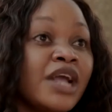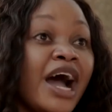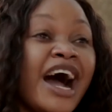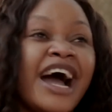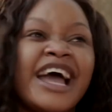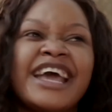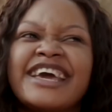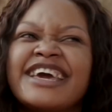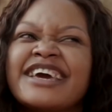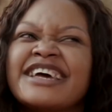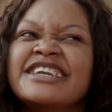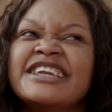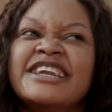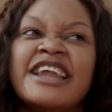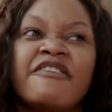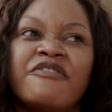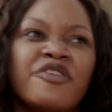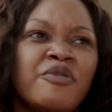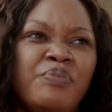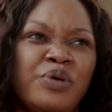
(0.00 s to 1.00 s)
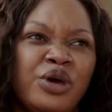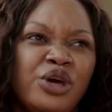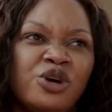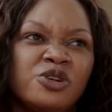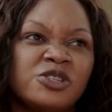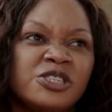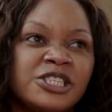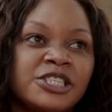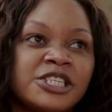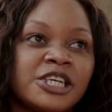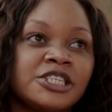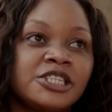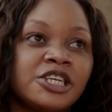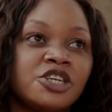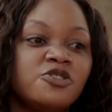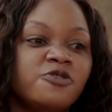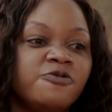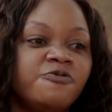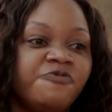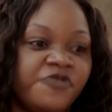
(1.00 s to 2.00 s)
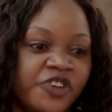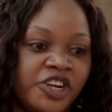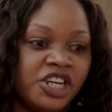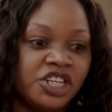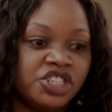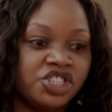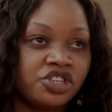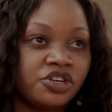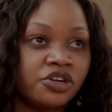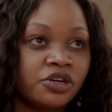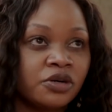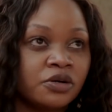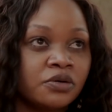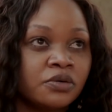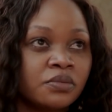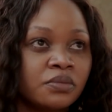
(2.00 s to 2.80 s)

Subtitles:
I can never be your sister, you village girl.